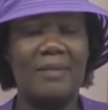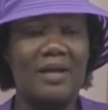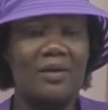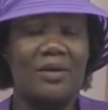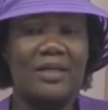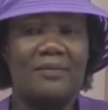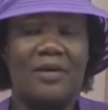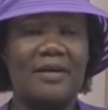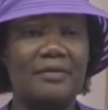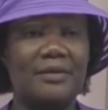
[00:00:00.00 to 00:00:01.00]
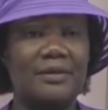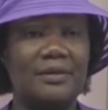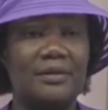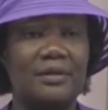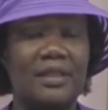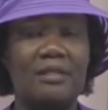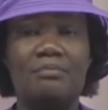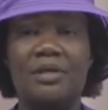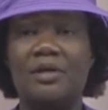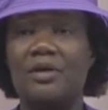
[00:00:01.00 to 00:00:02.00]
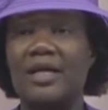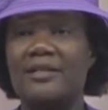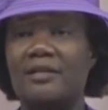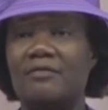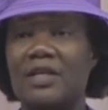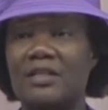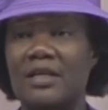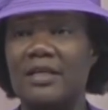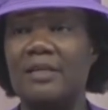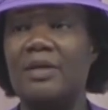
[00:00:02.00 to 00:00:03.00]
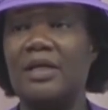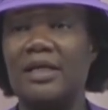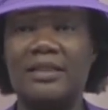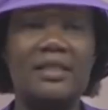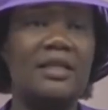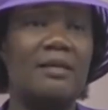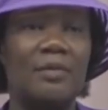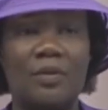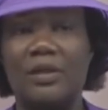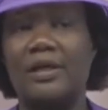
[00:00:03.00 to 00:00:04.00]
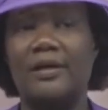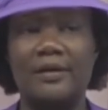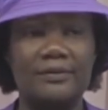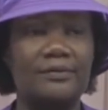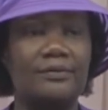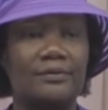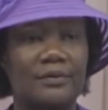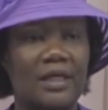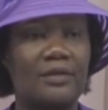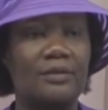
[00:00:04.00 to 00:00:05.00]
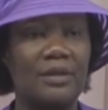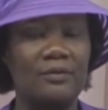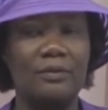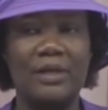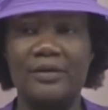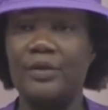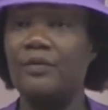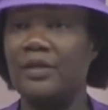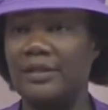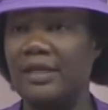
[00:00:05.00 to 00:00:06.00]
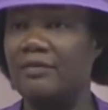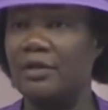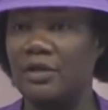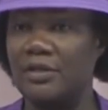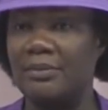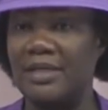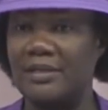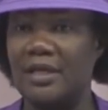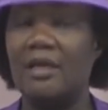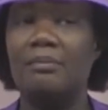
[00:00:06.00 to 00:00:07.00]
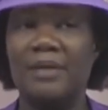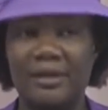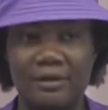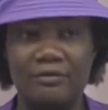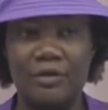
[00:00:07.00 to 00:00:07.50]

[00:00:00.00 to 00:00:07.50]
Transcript: They might call them whatever. They can build all kinds of things. Then a demon can enter instead and be walking around and doing what the devil does best, bring